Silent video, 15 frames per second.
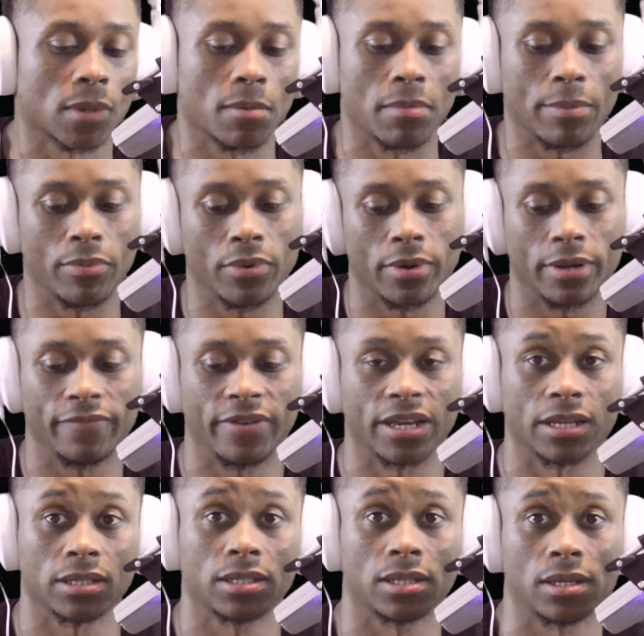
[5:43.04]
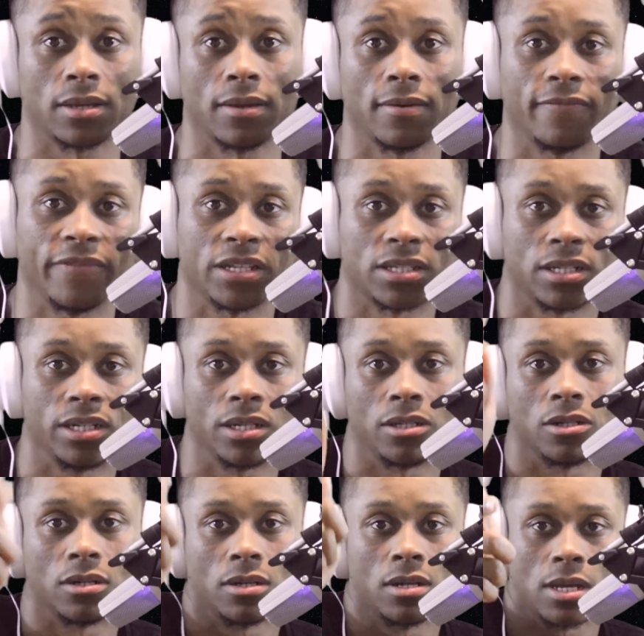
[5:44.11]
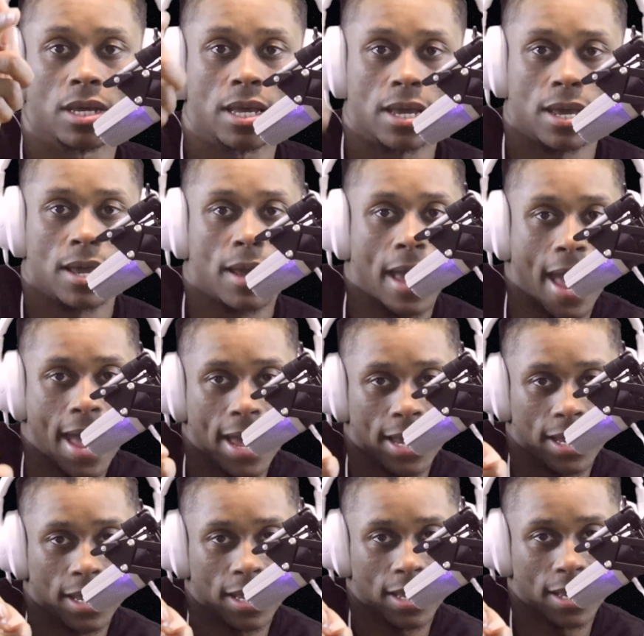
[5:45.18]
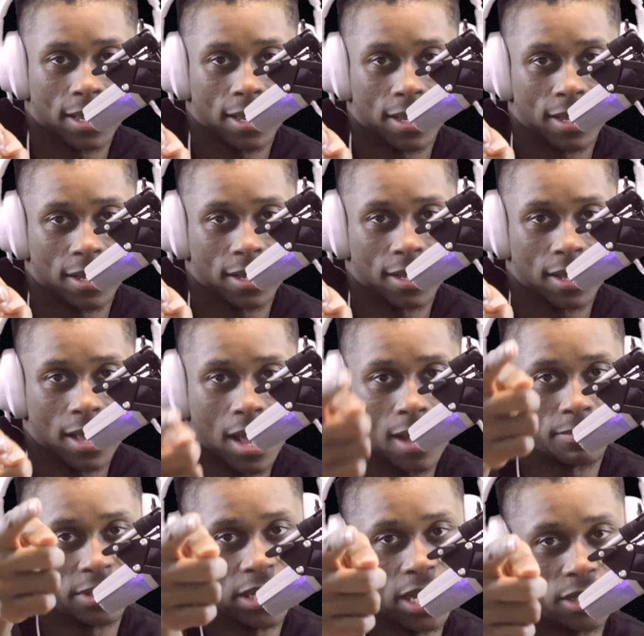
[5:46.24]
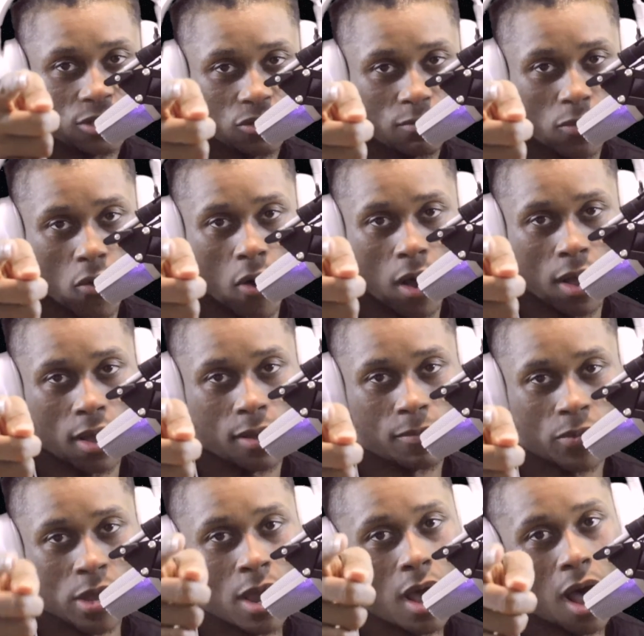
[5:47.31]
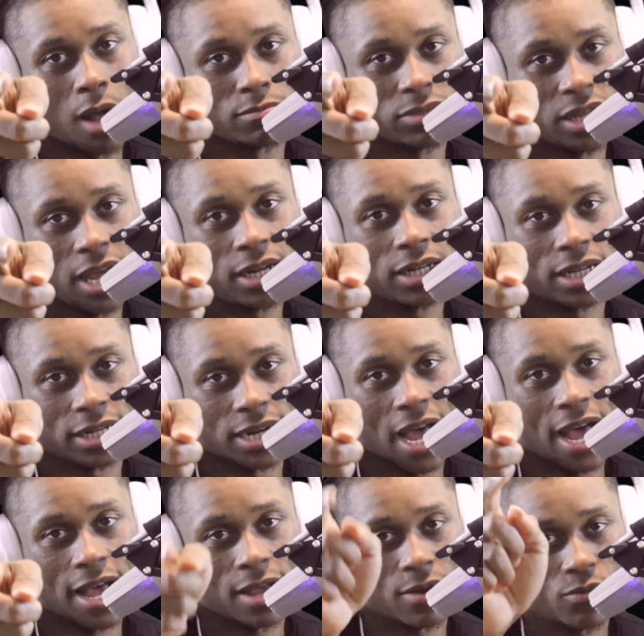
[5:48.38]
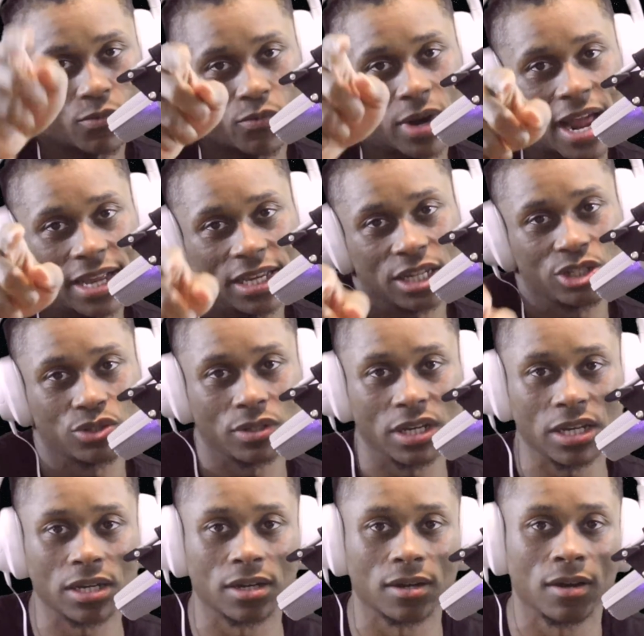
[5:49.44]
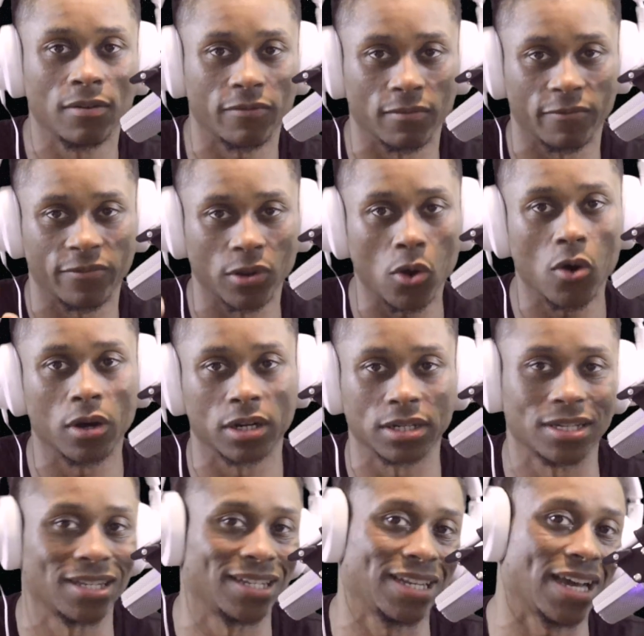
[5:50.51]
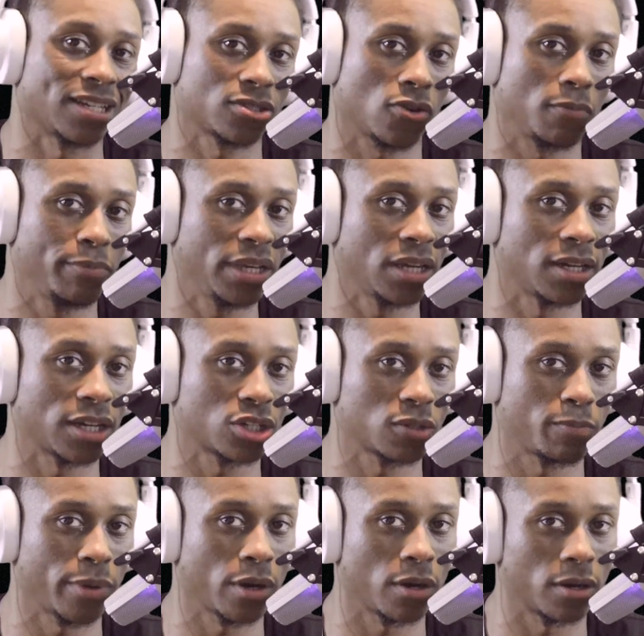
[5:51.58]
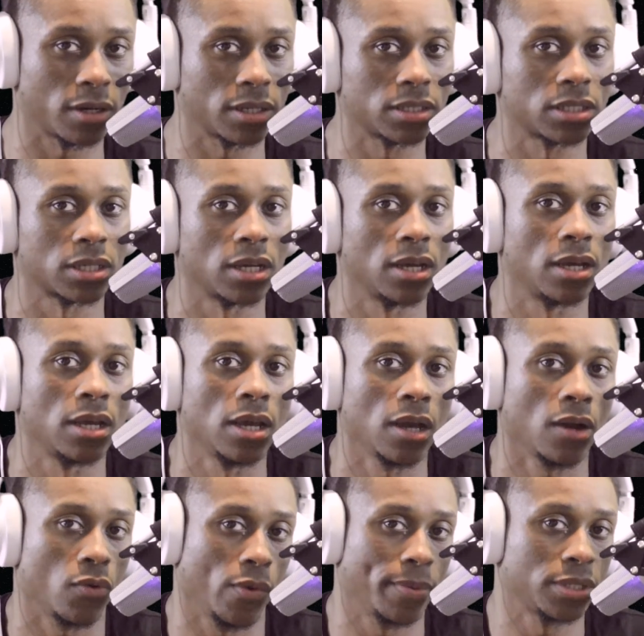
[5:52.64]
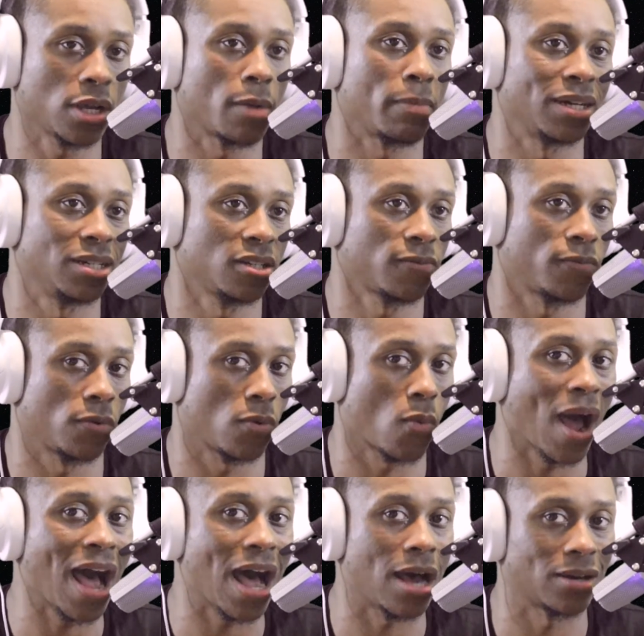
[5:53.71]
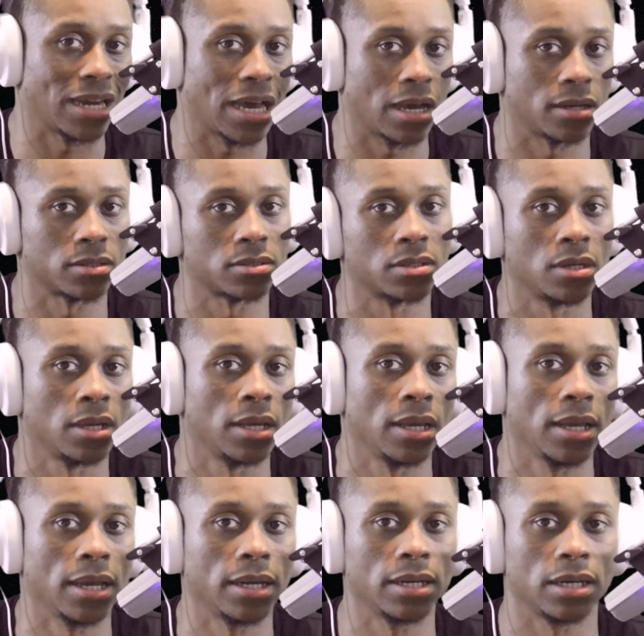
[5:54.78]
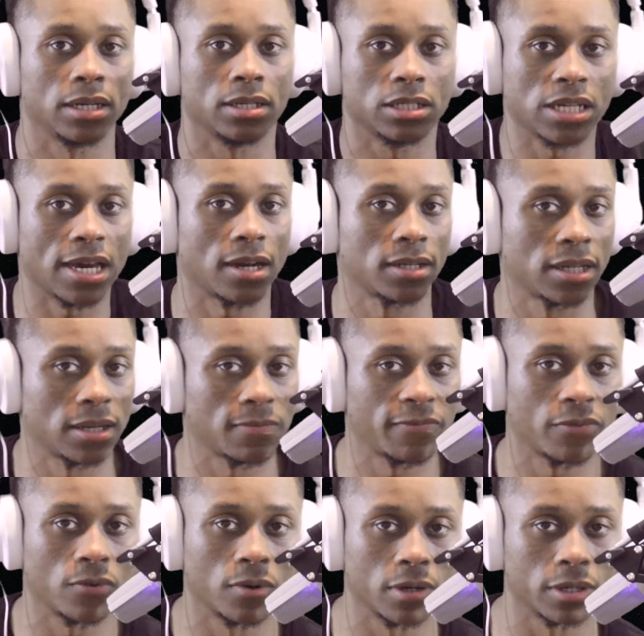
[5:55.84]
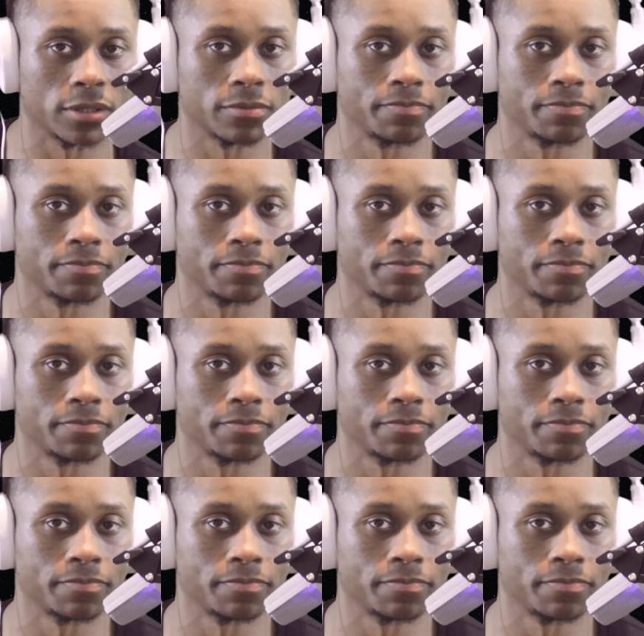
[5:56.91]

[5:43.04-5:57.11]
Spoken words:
my boy Vincent Dillard. Hey, I'm telling you, boy. I'm telling you now. When I get you here from Florida, that's gonna be an experience. We've been talking about this for a while now, and shout out to him for